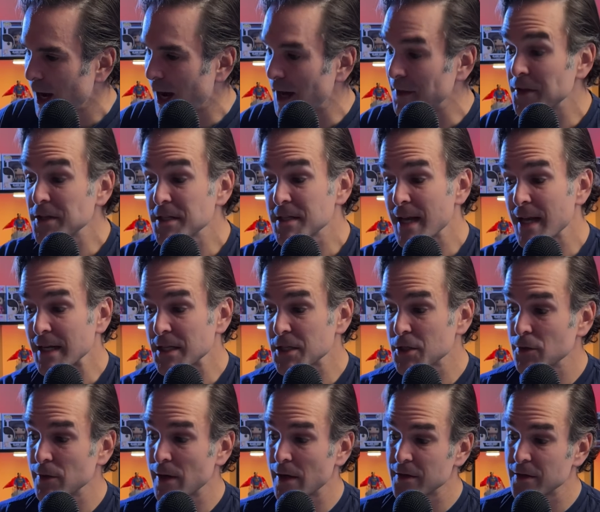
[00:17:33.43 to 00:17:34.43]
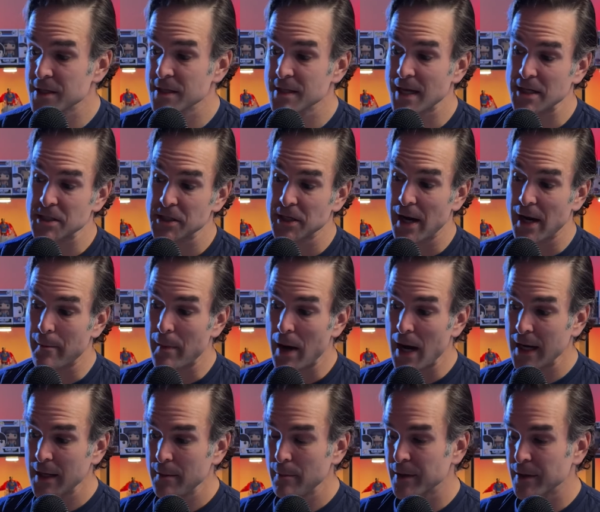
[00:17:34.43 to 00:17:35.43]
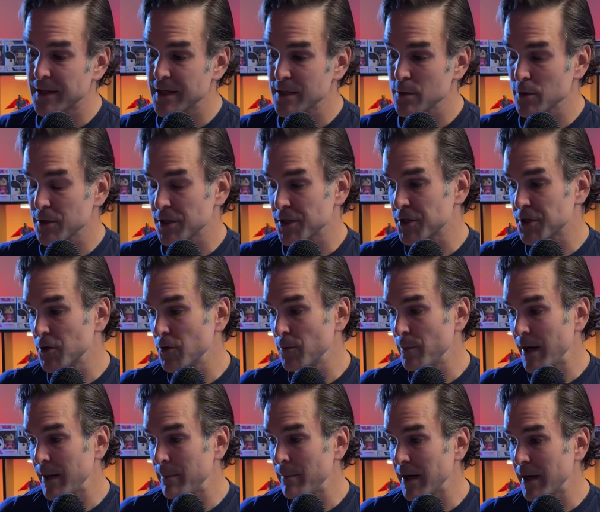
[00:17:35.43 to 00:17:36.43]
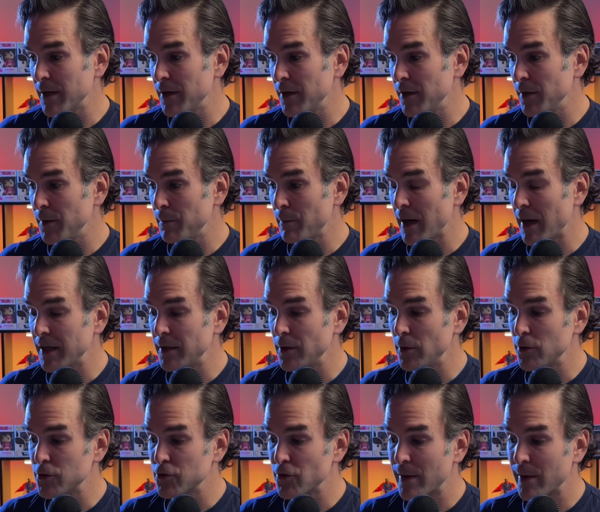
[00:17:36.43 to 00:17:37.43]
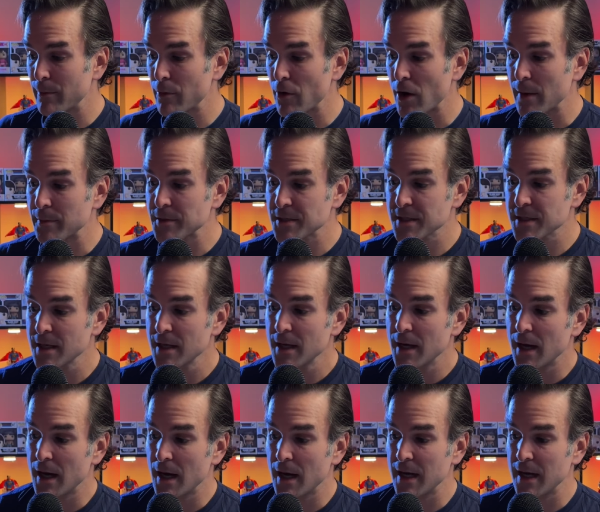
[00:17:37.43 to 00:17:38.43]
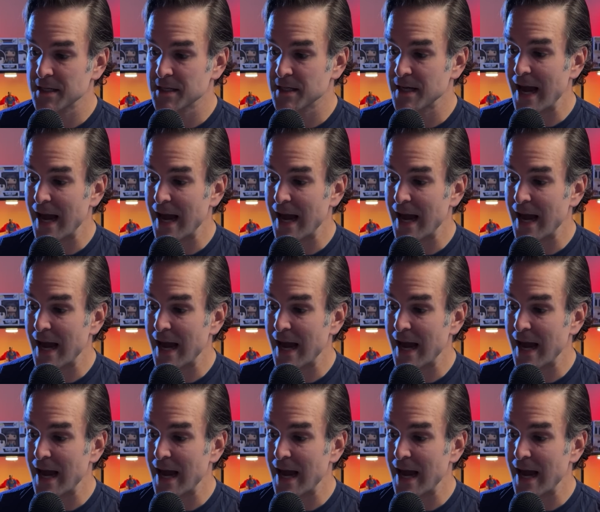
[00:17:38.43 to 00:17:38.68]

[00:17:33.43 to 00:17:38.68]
This next suit, now this is actually not mine, but this was a suit made by New Dream Props. It's an